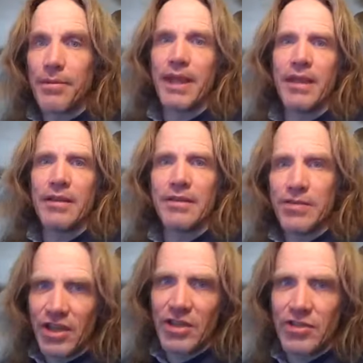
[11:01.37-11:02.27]
making a
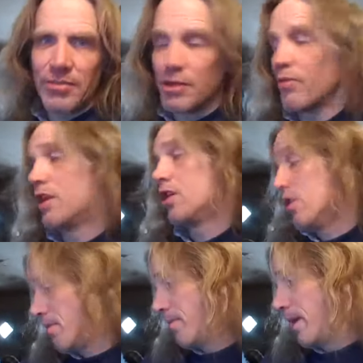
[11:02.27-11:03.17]
distinction between a
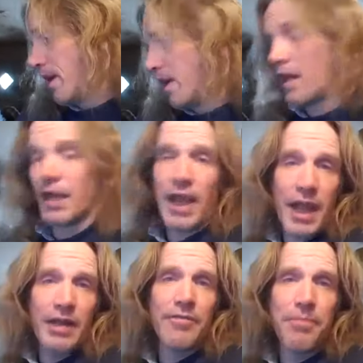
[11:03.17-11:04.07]
human being and a
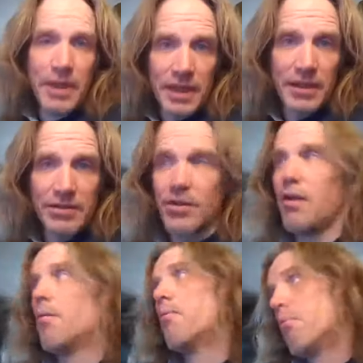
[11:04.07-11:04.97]
can of peas.
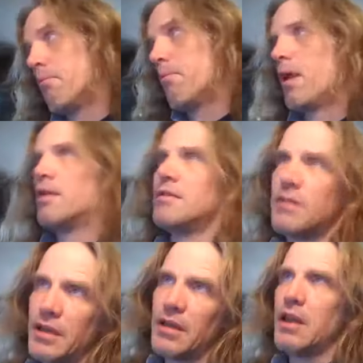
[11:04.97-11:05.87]

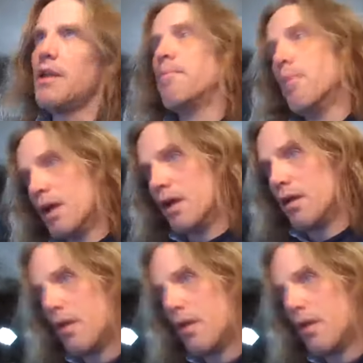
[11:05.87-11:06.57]
Silly me.